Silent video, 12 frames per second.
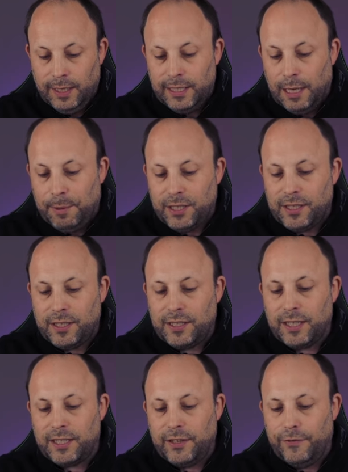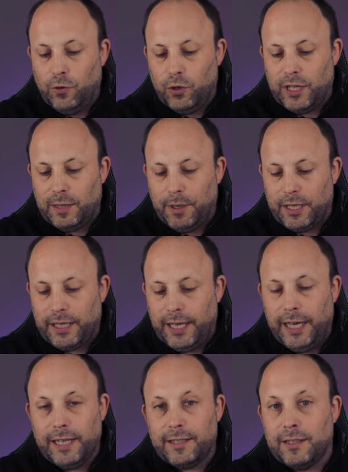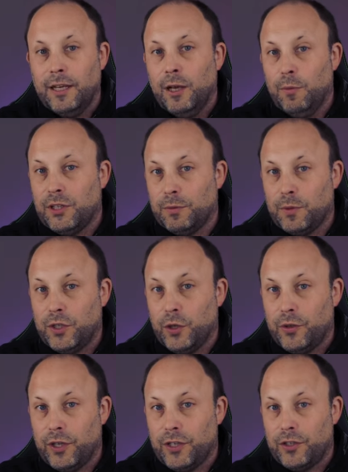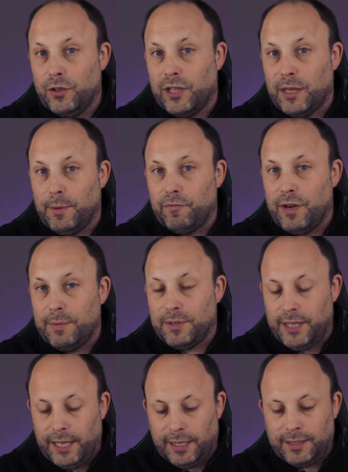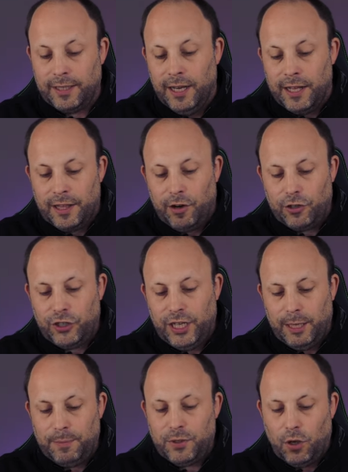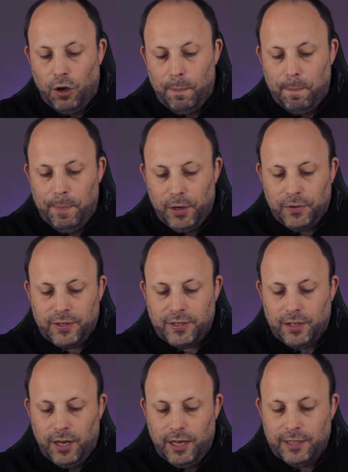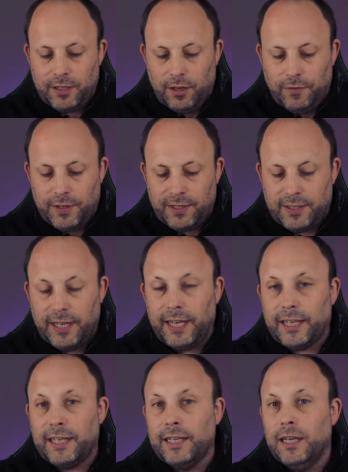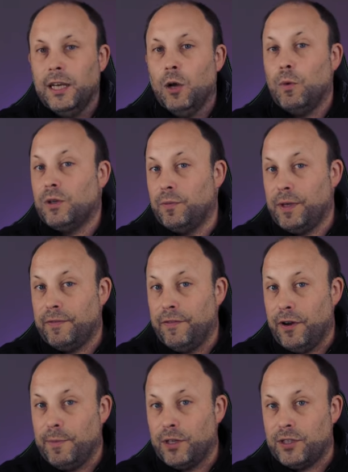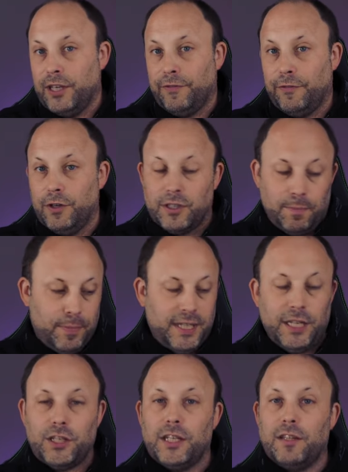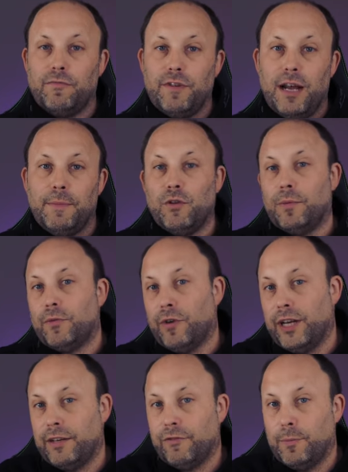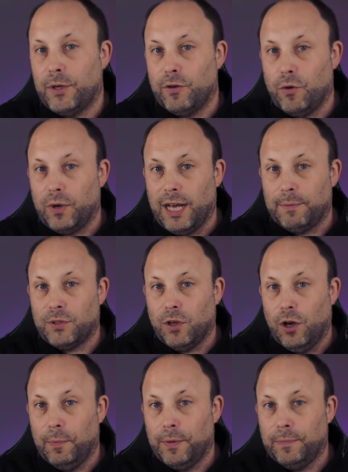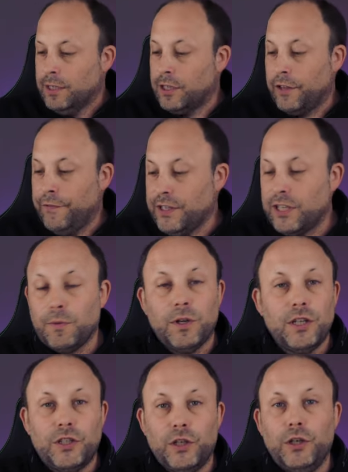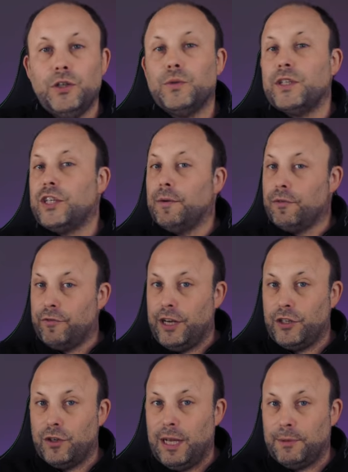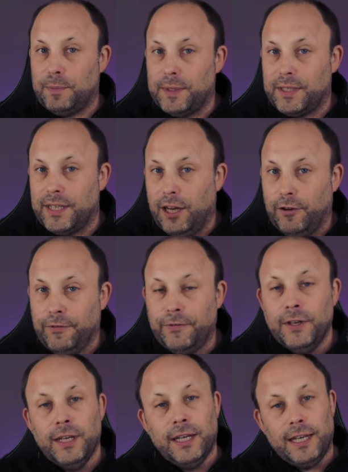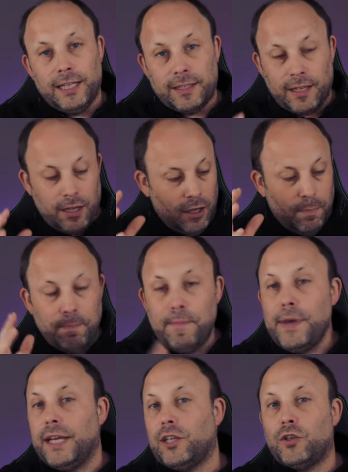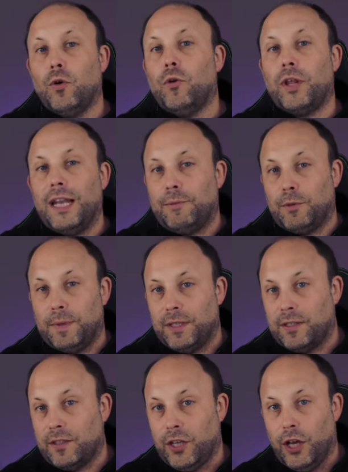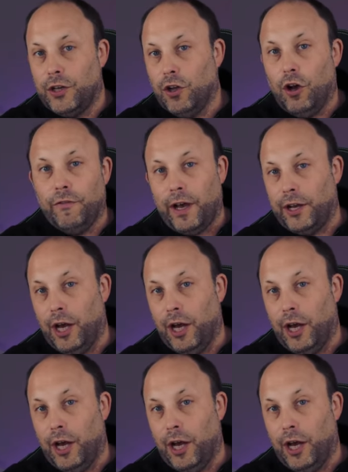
Now, because it's a 64 gigabyte kit, which comes with two 32 gigabyte RAM sticks, there are chips on both sides of this stick, which will be very much different to potentially the RAM that you're upgrading from on your old laptop. So the first thing you want to do to actually upgrade your laptop itself is Make sure the laptop is turned off and